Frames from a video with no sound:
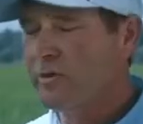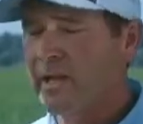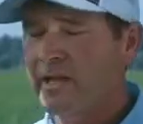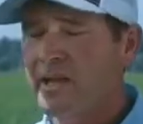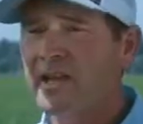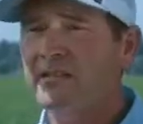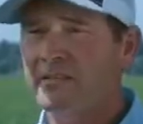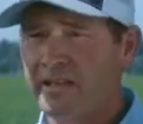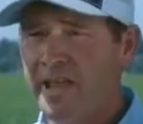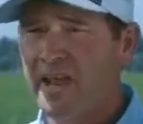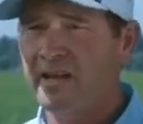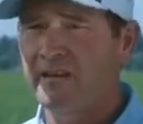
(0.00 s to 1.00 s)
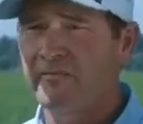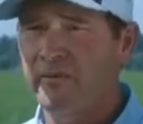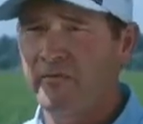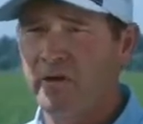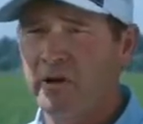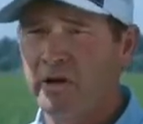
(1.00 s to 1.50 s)
like an excellent candidate for
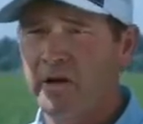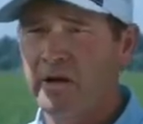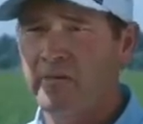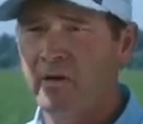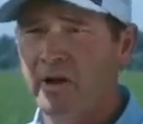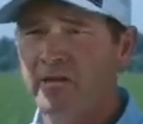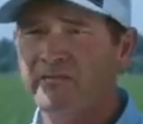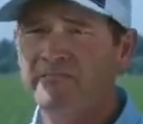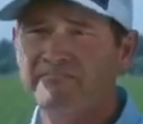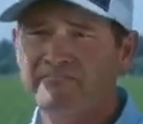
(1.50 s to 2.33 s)
furrow irrigated rice.